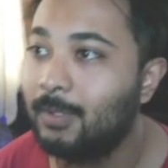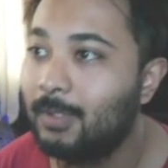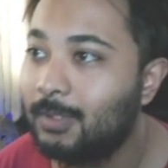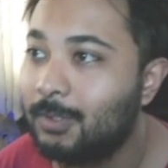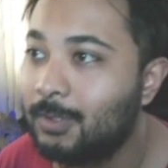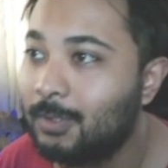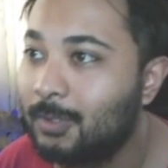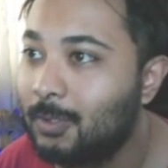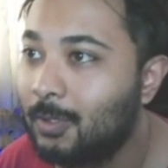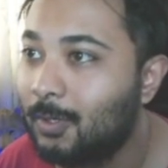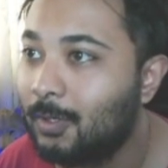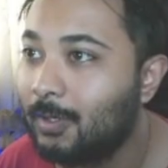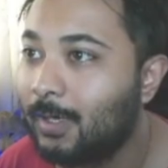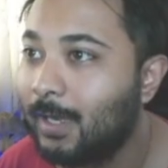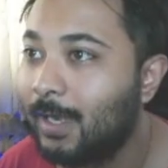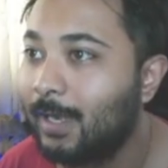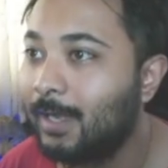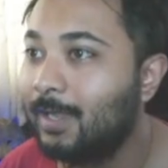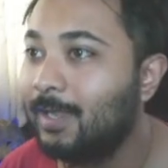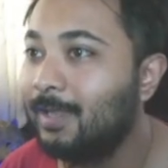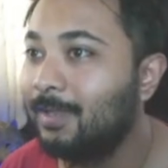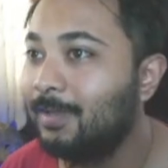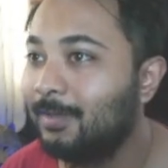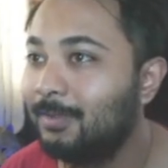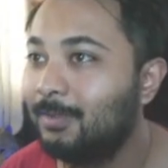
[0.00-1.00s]
This is not
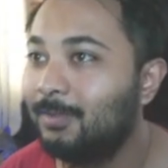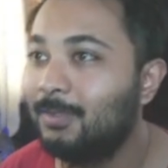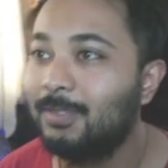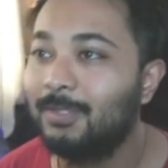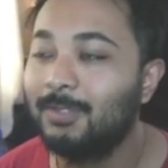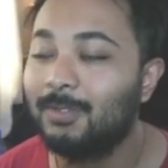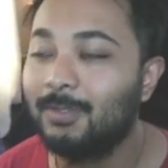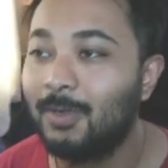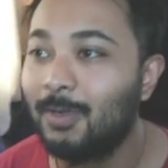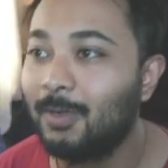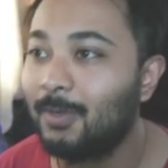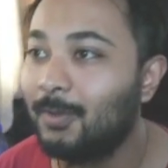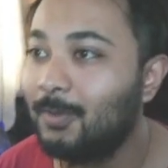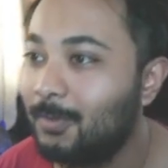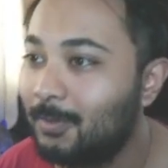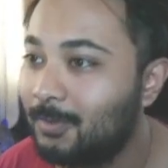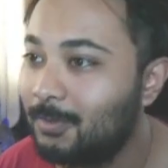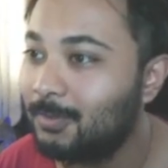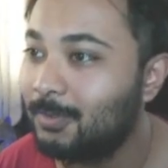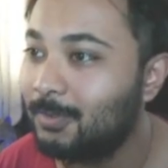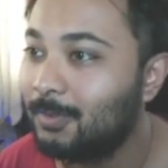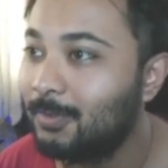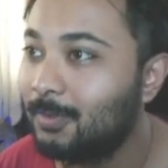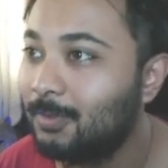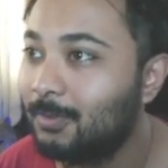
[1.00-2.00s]
like this is not
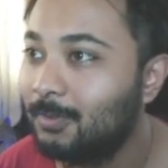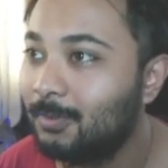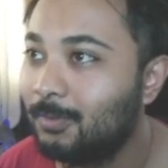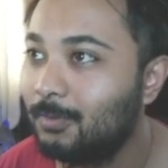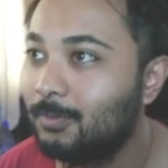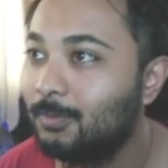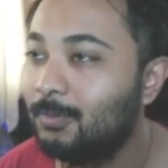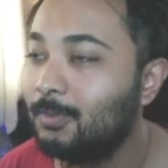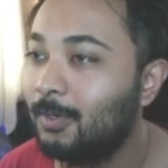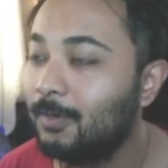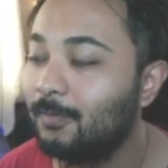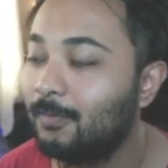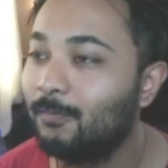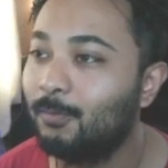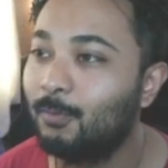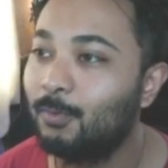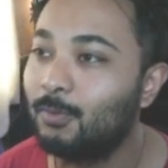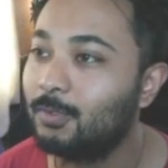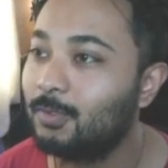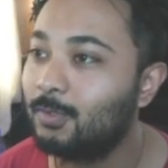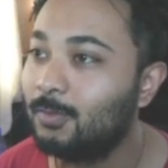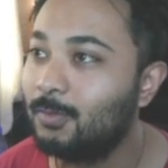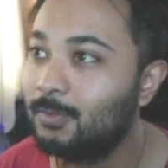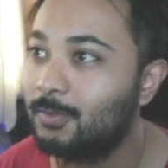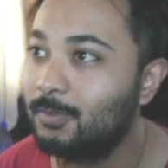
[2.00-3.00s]
good, you know. Do not
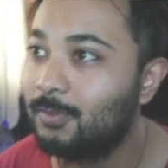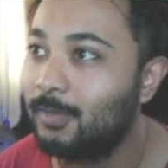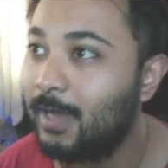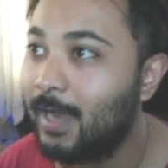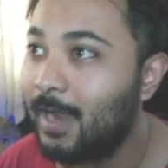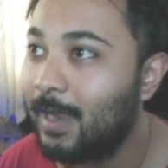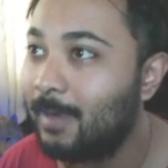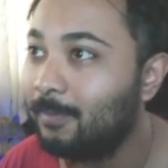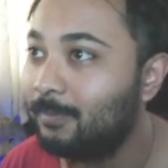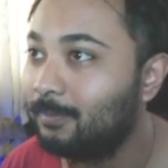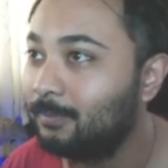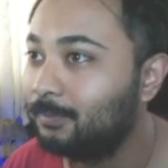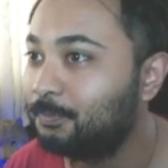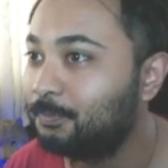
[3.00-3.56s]
force close your app.